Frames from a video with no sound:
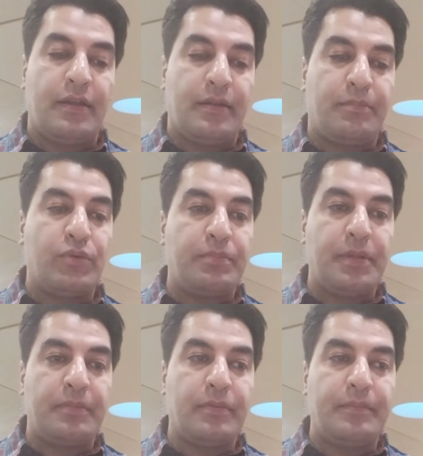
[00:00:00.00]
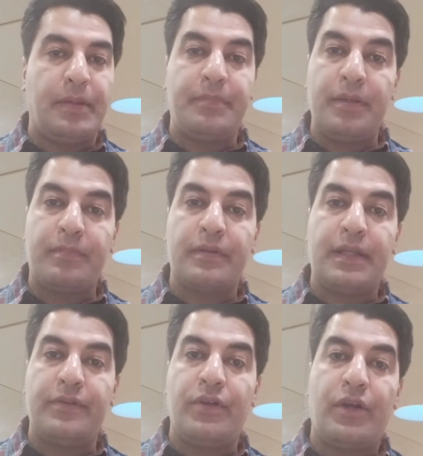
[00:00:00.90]
the poor people, the people
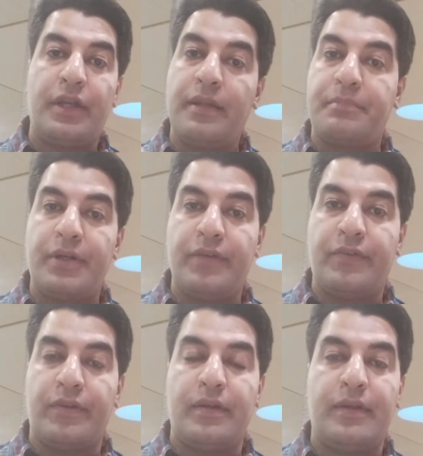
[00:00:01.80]
that they are in the prison